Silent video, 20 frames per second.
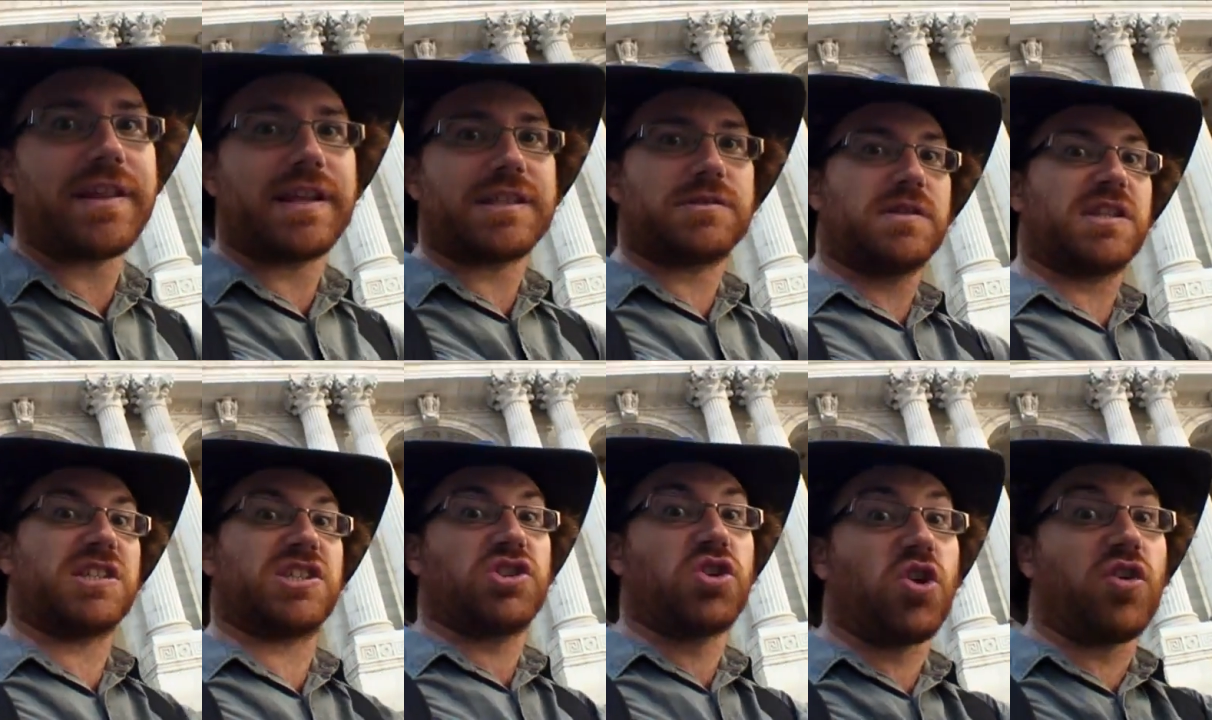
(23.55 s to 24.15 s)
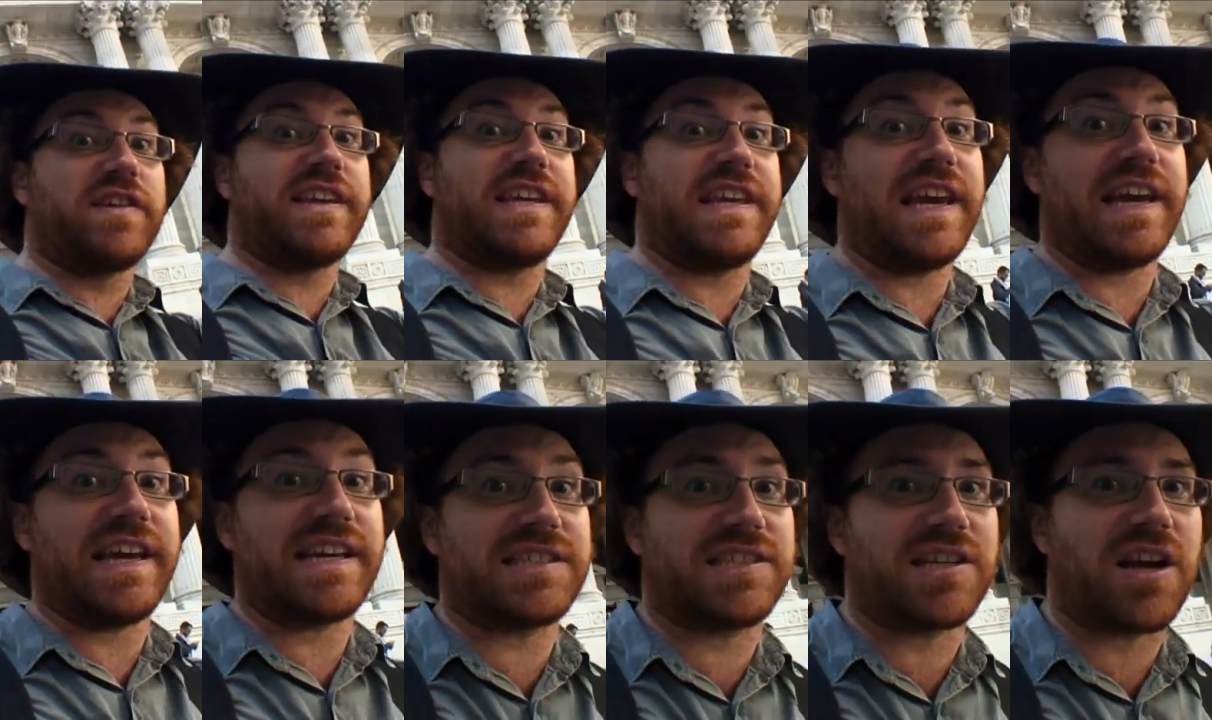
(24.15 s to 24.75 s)
and that's where the story
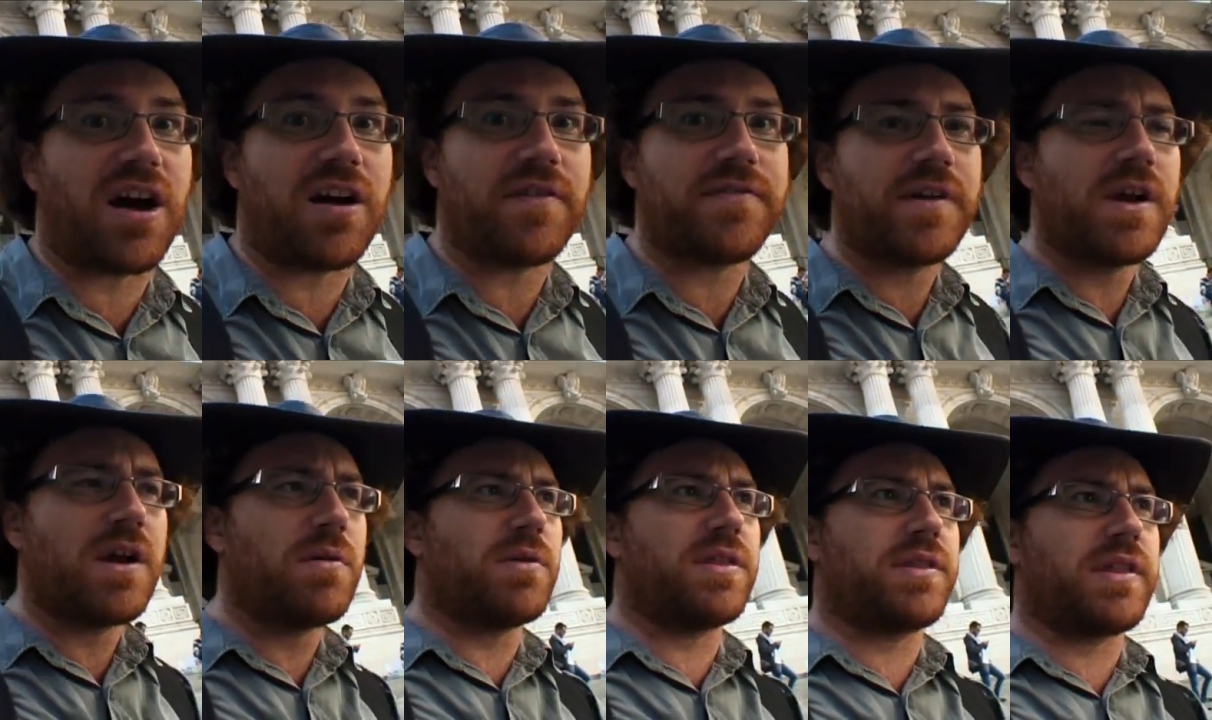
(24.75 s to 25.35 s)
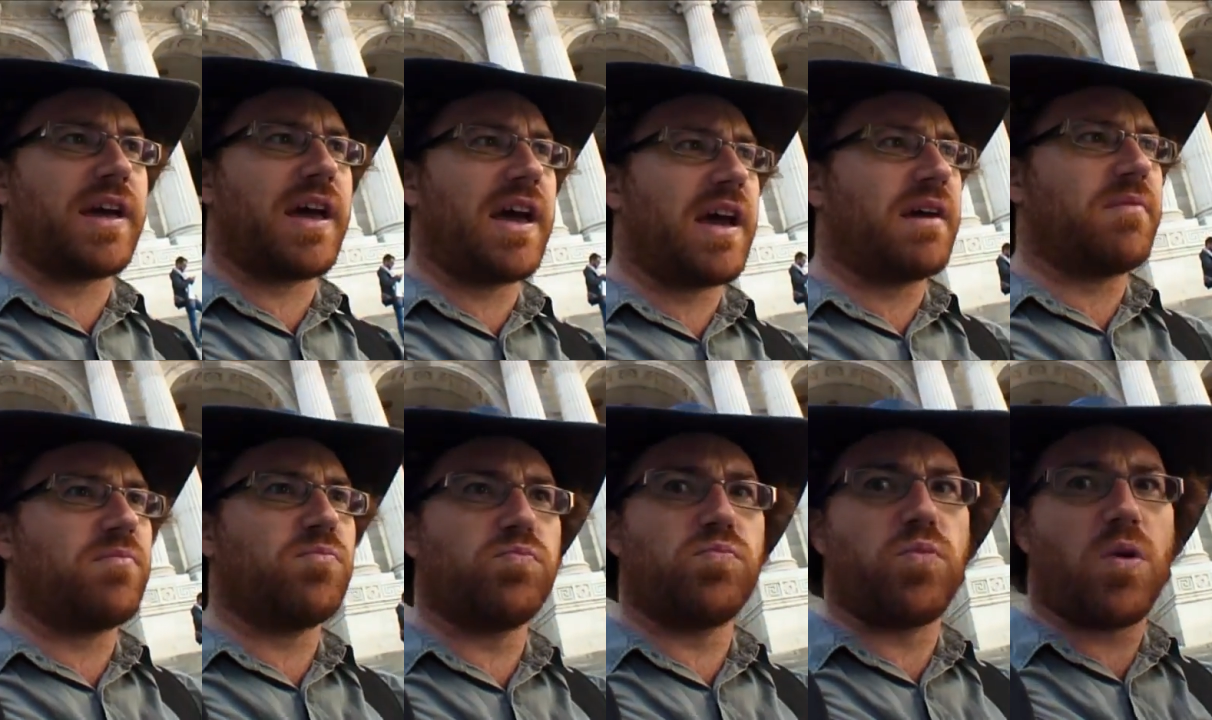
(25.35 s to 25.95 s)
kicks off with
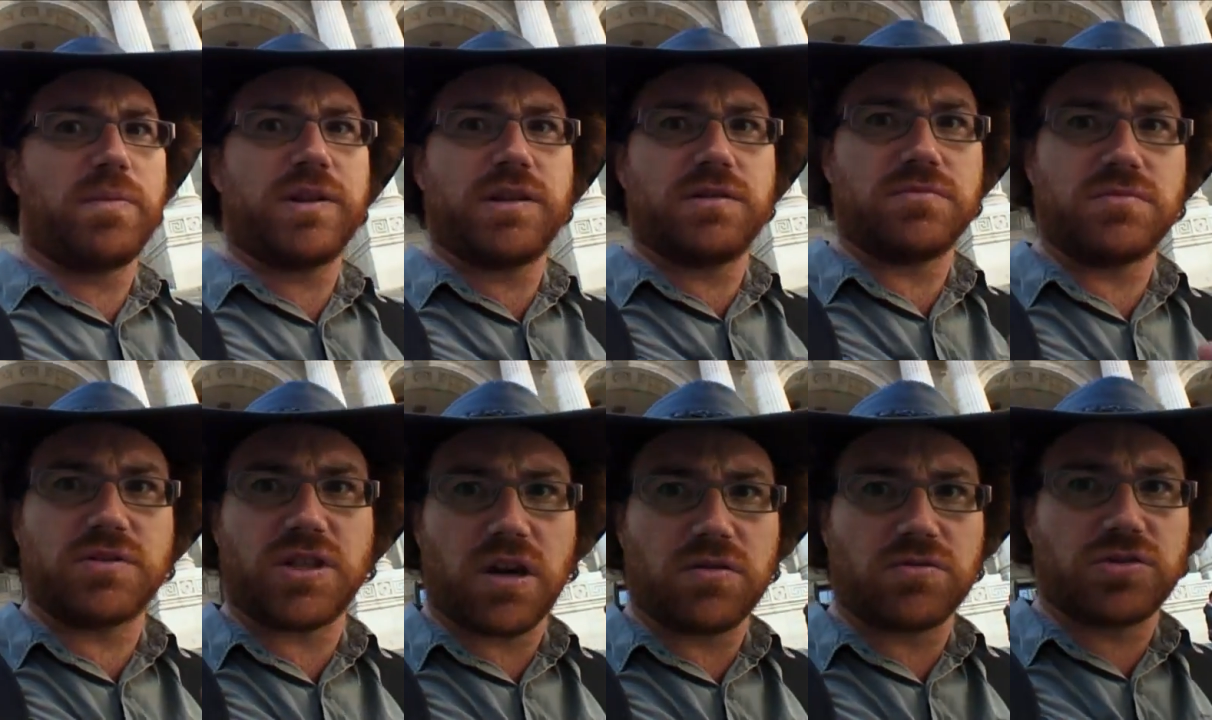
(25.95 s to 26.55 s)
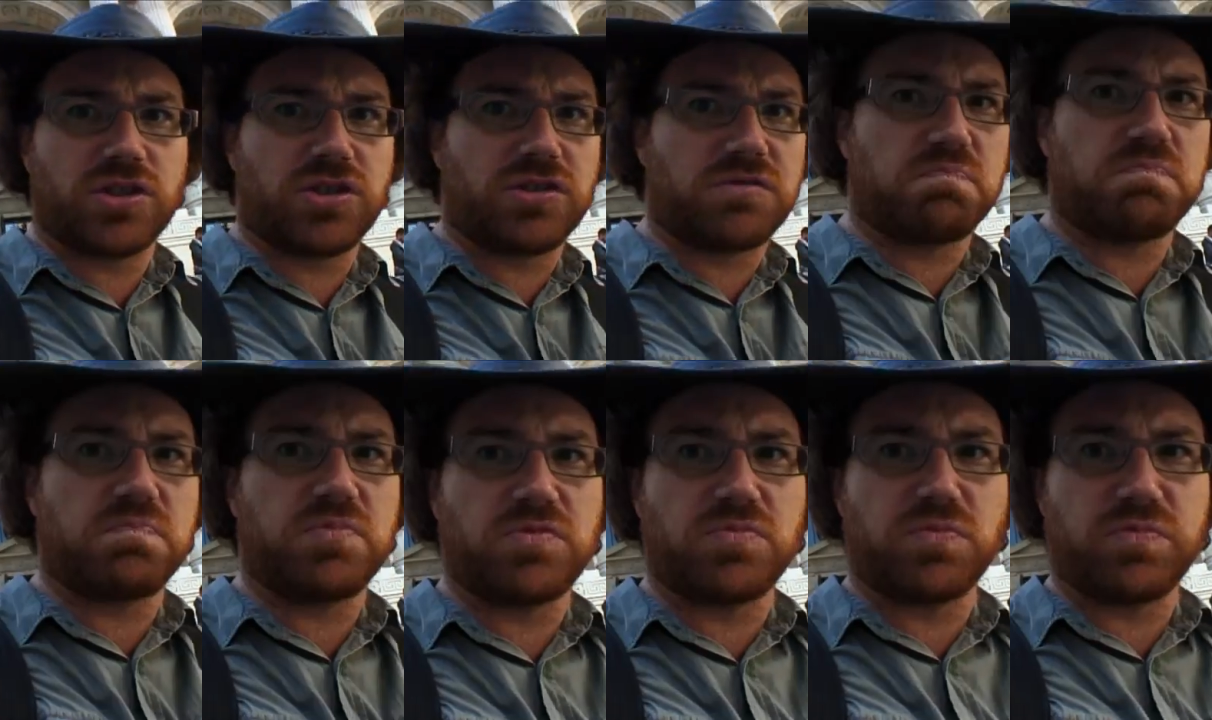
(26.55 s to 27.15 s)
a woman ghost
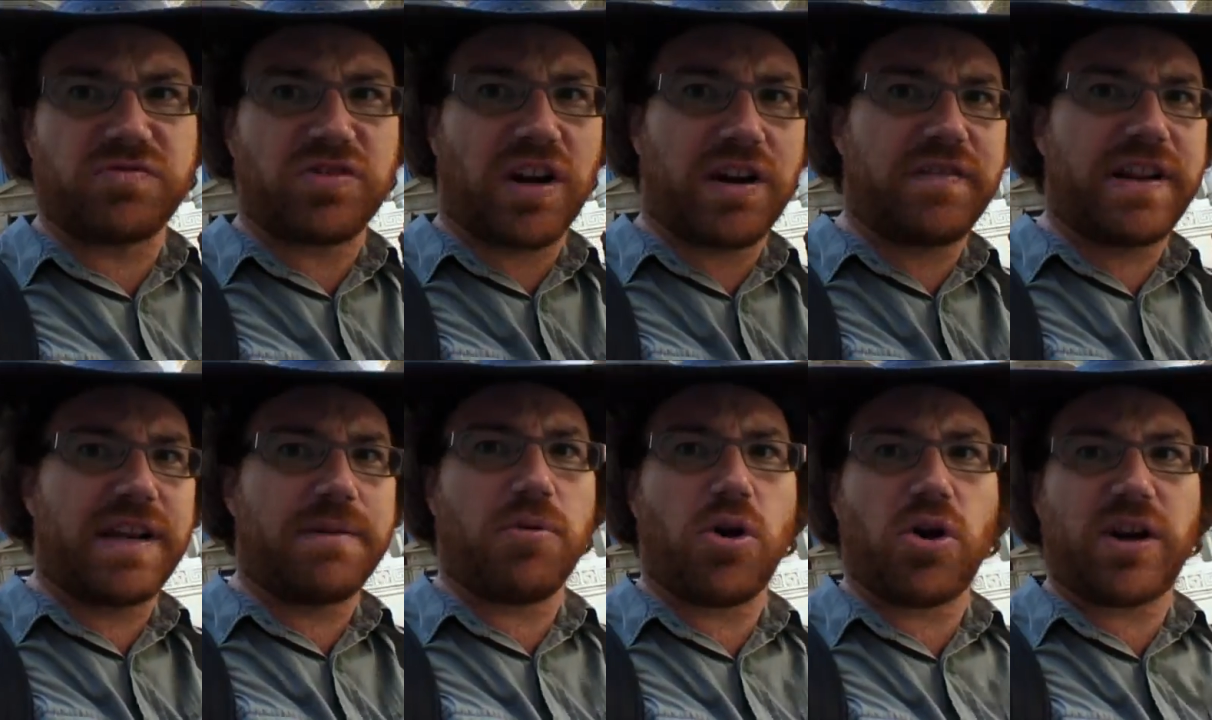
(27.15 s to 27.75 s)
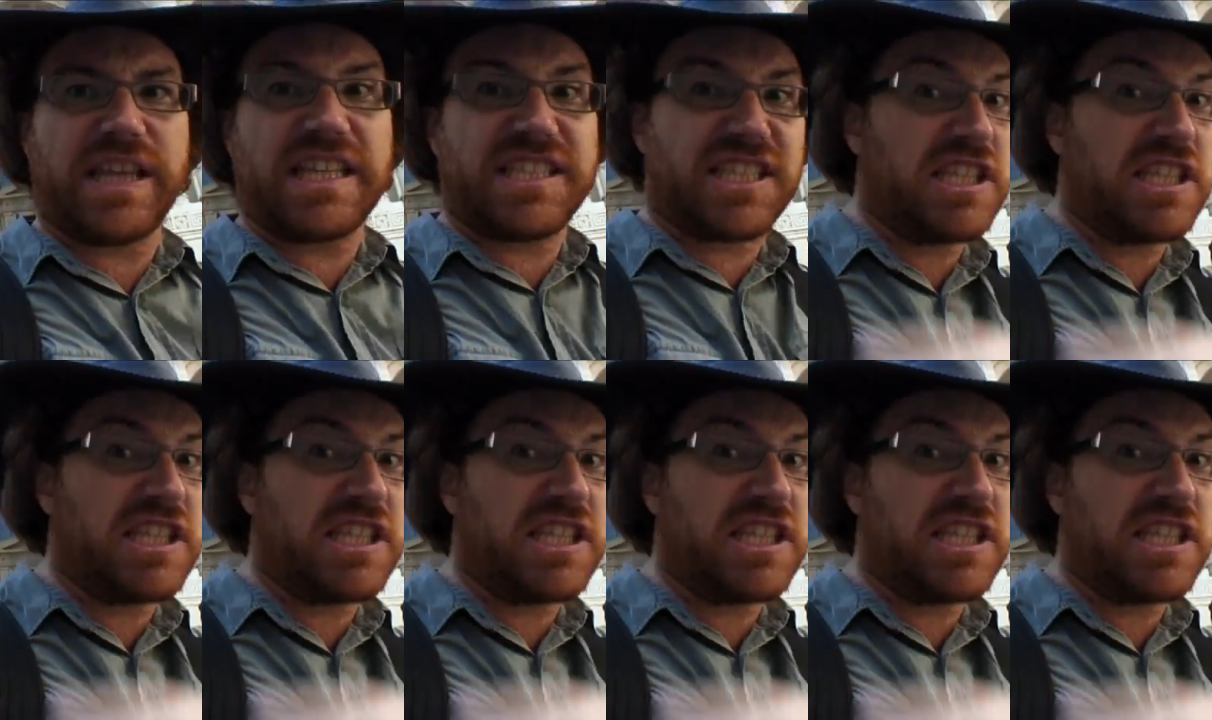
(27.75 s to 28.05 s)
trying to read a book, and then